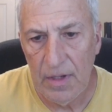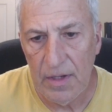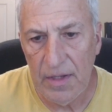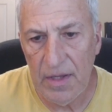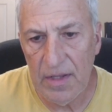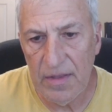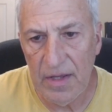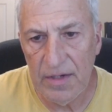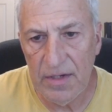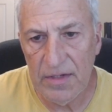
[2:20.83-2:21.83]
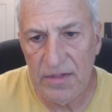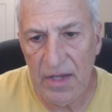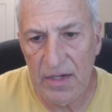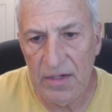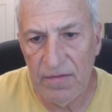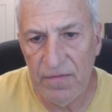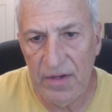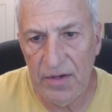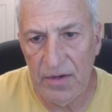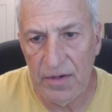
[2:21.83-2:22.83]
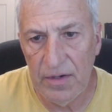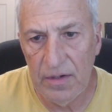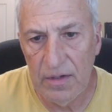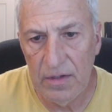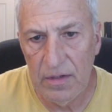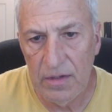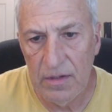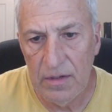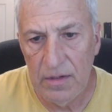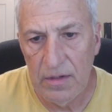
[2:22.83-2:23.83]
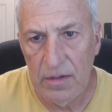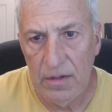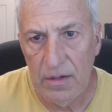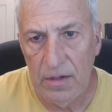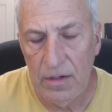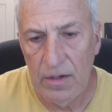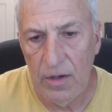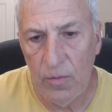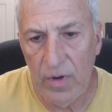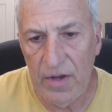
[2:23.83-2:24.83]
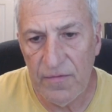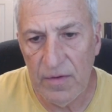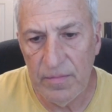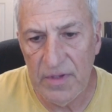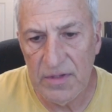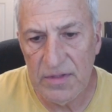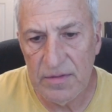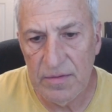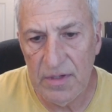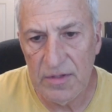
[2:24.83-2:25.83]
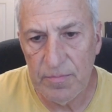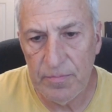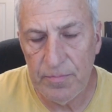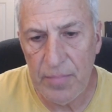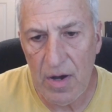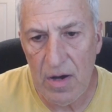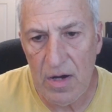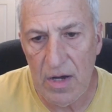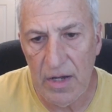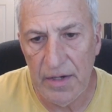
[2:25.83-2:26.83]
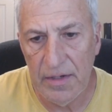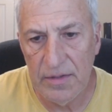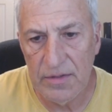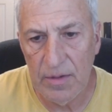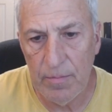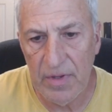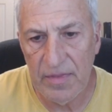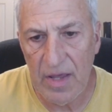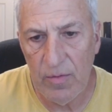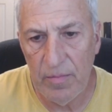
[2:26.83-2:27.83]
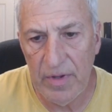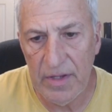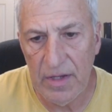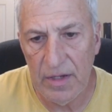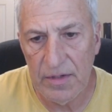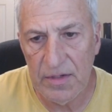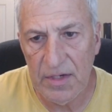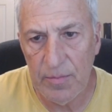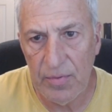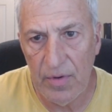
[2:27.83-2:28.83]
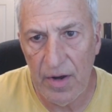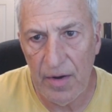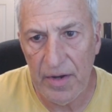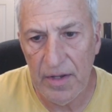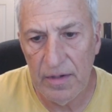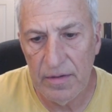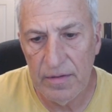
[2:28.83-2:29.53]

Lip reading: Again, that does take a defender away from this pawn, but that will be temporary.